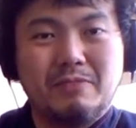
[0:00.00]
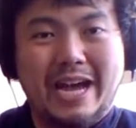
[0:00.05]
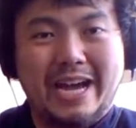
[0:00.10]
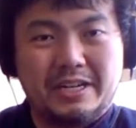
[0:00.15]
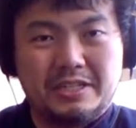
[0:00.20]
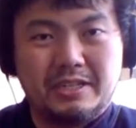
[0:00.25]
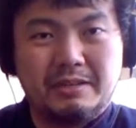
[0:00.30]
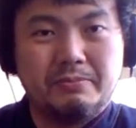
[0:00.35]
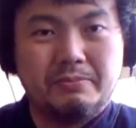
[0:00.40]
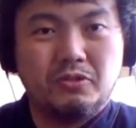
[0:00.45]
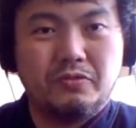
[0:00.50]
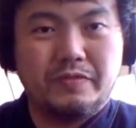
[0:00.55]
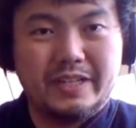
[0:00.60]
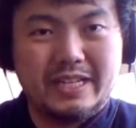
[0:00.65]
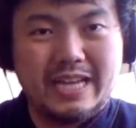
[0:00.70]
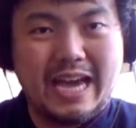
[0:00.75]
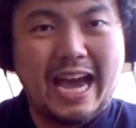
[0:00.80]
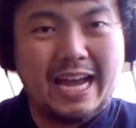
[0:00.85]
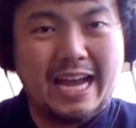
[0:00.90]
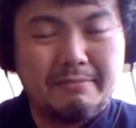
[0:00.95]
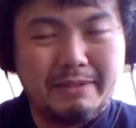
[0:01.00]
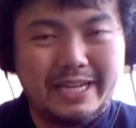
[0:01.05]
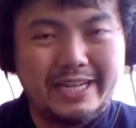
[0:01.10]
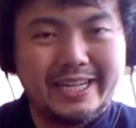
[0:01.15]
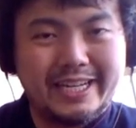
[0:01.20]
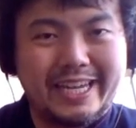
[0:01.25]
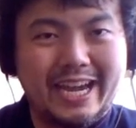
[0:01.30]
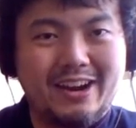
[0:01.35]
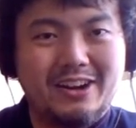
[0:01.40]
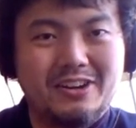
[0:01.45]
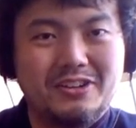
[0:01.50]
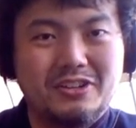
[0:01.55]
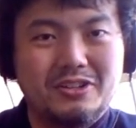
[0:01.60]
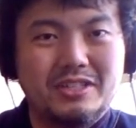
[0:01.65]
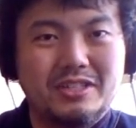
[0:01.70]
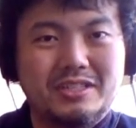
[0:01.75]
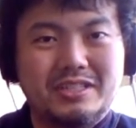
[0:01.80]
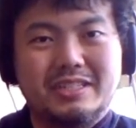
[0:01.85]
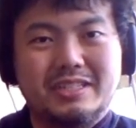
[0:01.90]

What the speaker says: actually animating the characters. He's